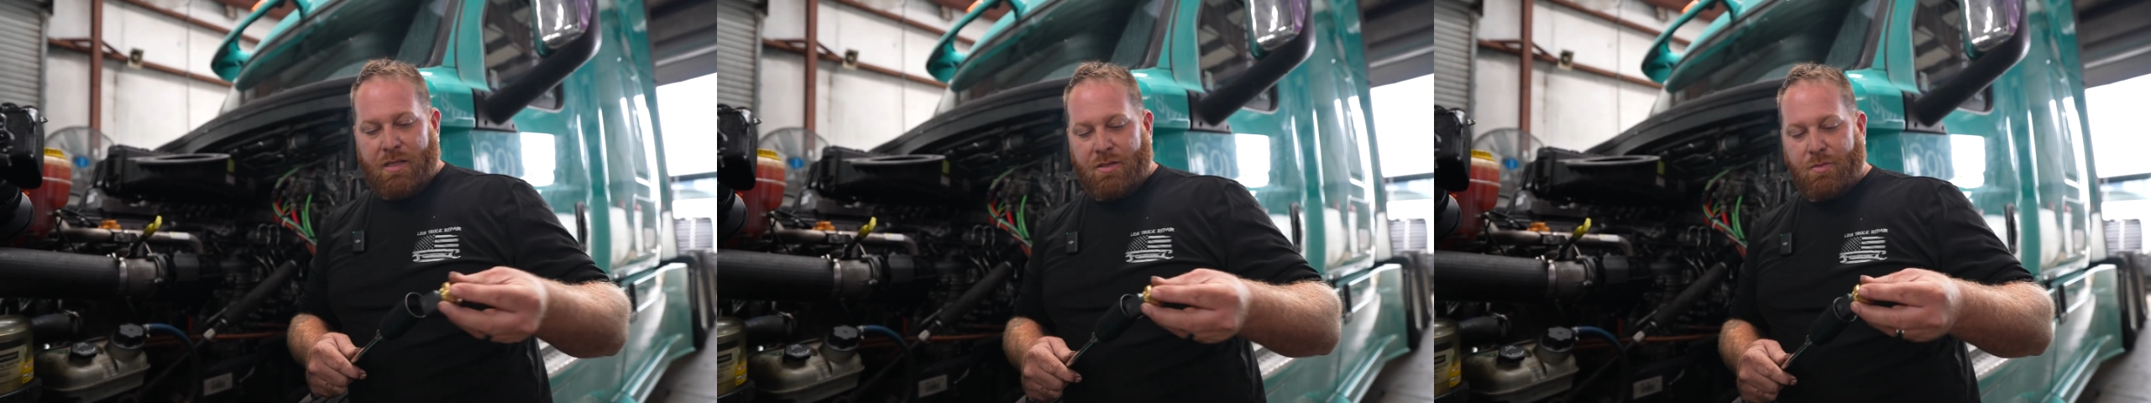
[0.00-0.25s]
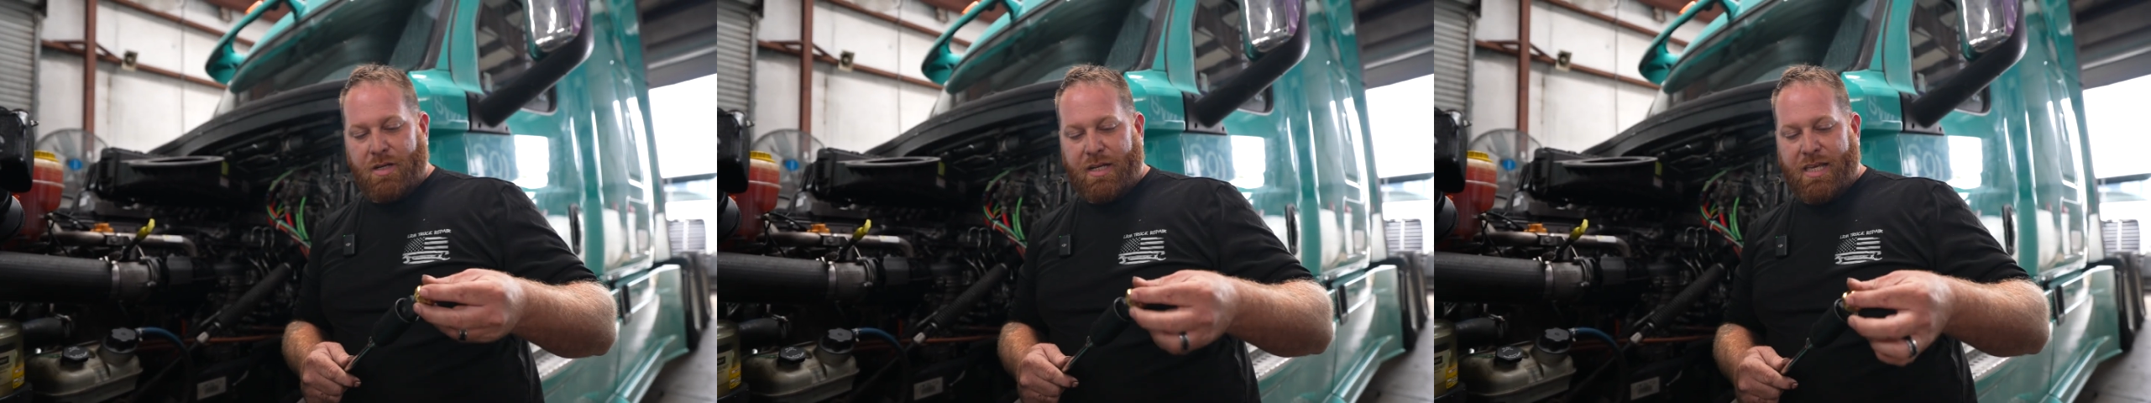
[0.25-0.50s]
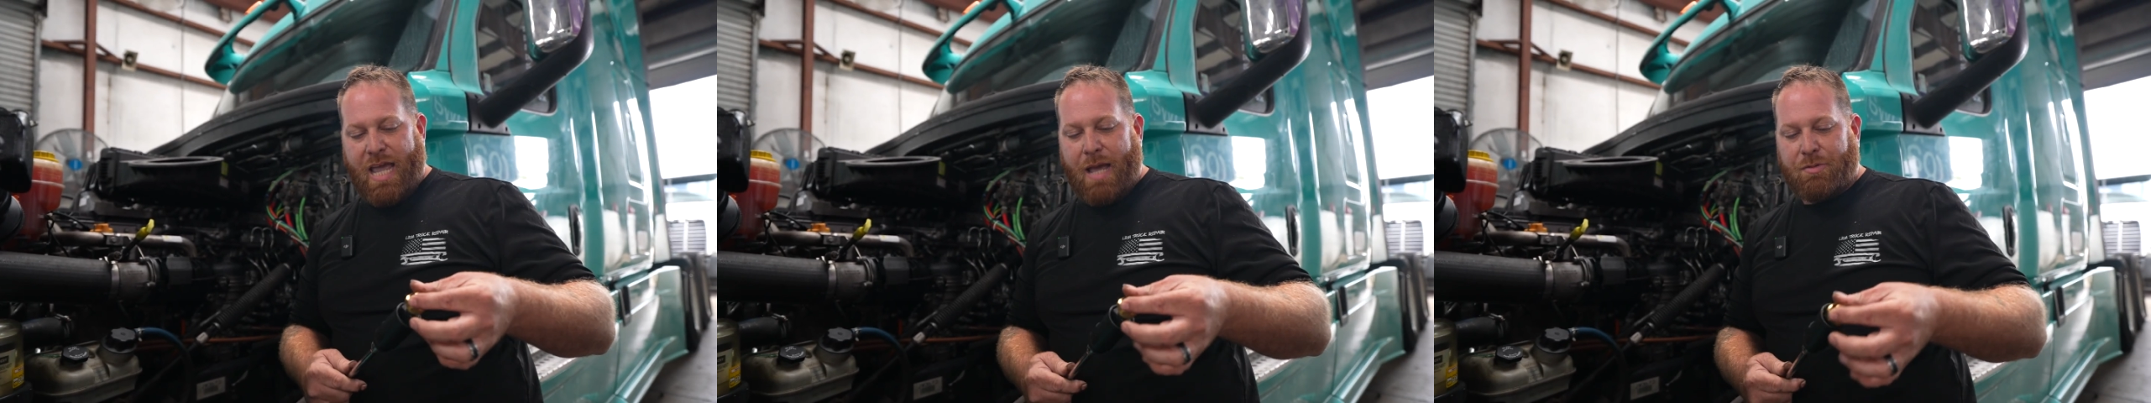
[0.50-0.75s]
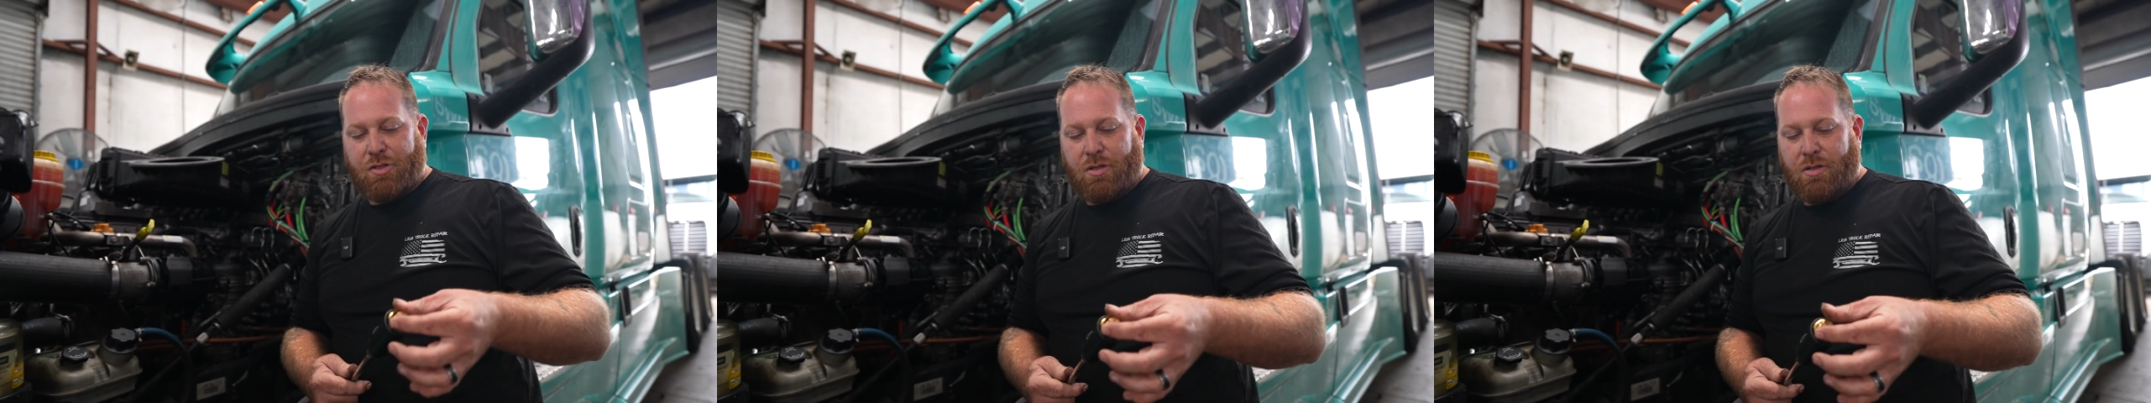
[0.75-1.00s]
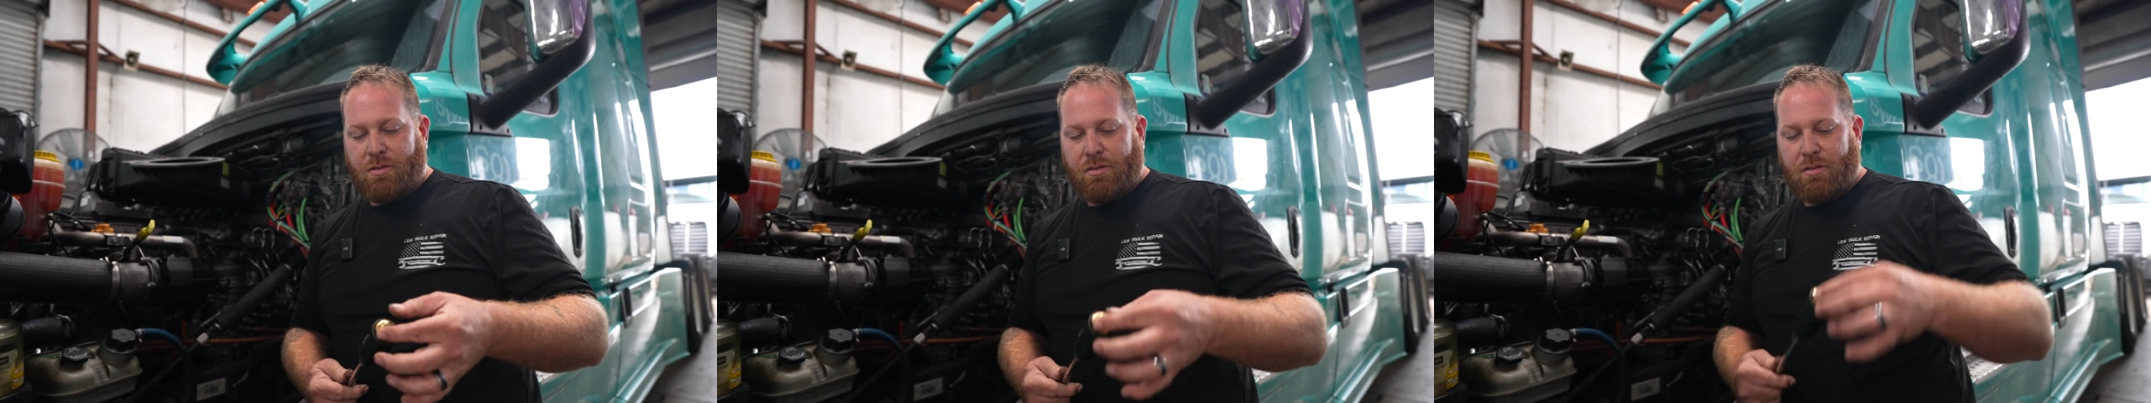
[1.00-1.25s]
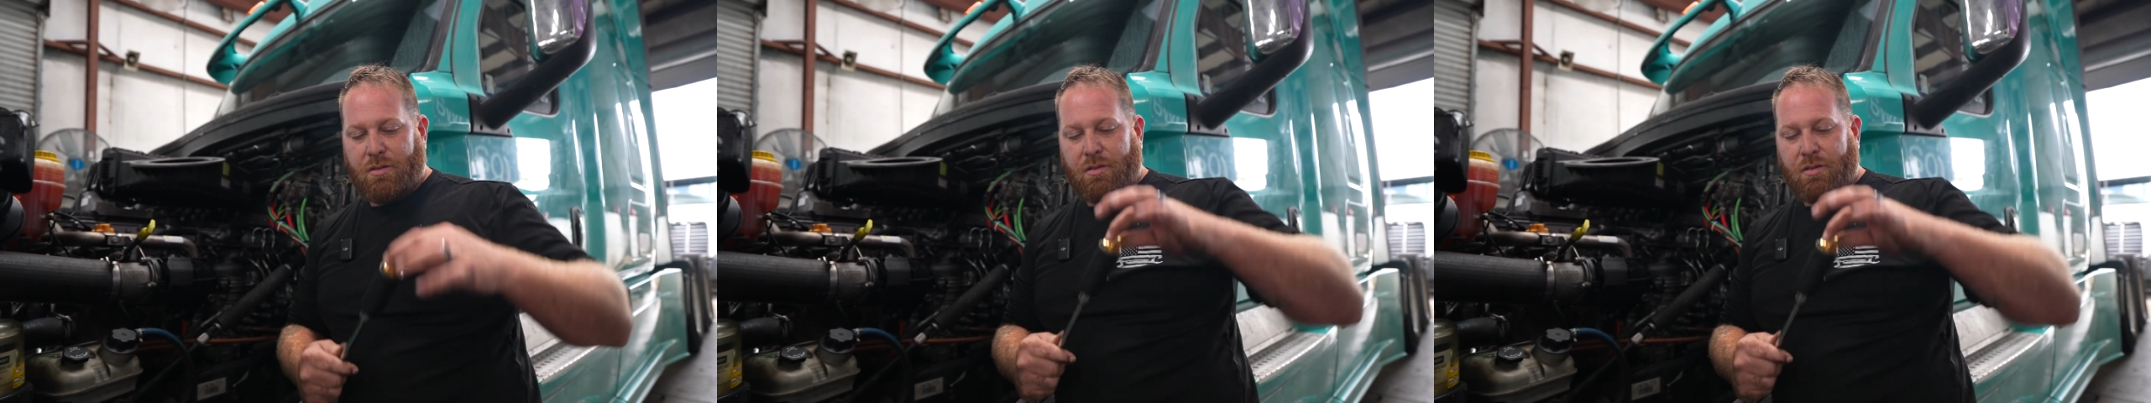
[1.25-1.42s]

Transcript: is we're gonna capture